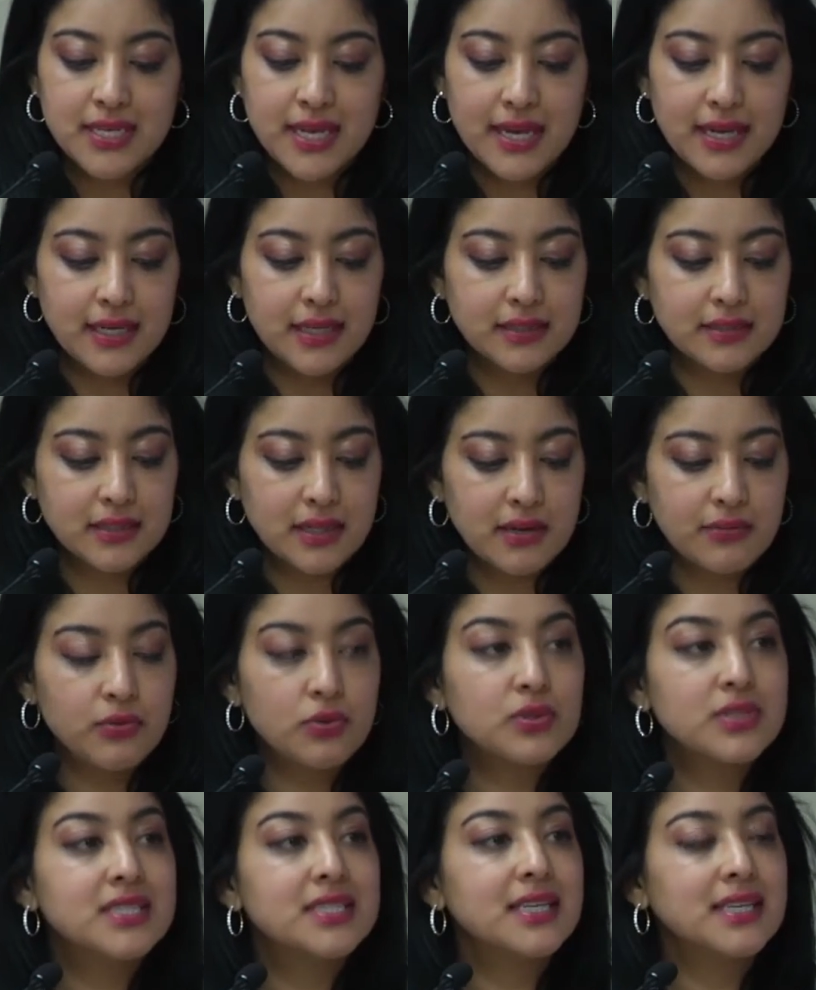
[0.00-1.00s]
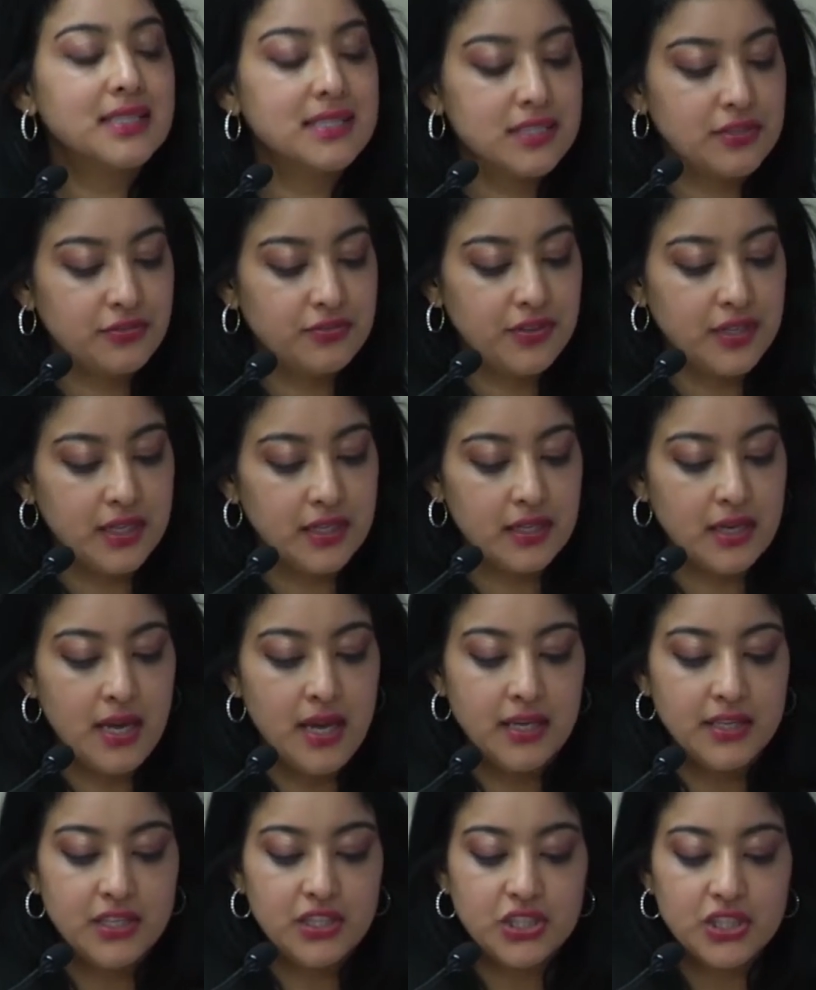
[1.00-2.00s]
their young
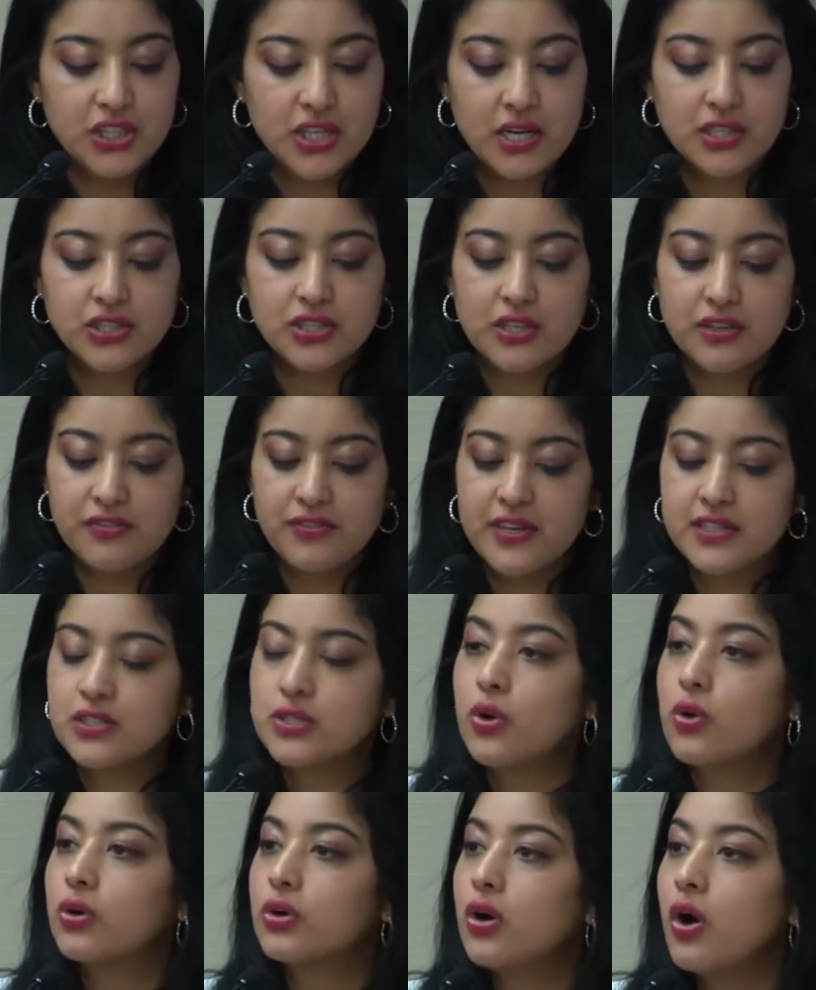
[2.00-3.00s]
in Africa.